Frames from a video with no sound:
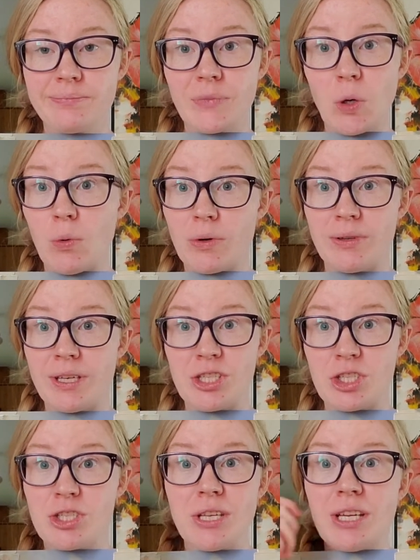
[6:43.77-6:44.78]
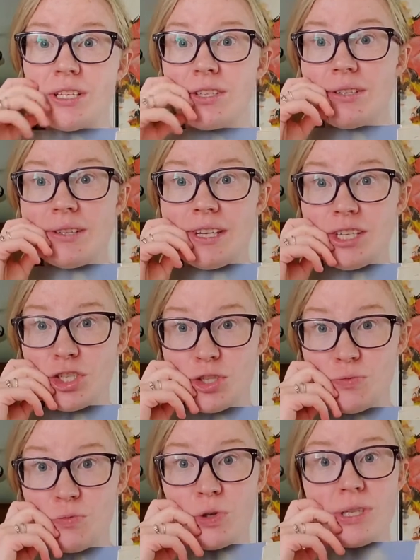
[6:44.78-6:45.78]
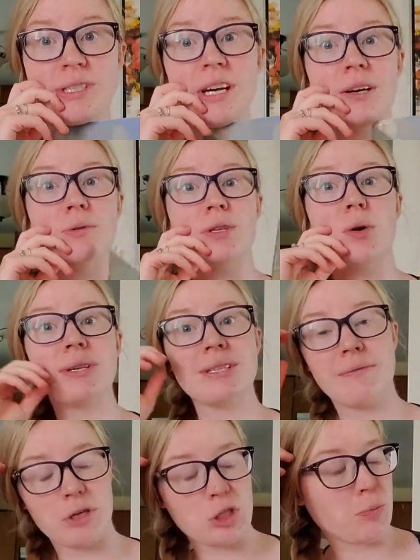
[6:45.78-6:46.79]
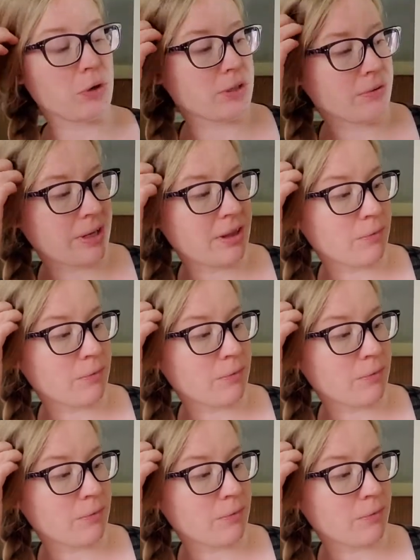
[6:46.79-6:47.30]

Or they just they they just were stuck. It was always the first person, right?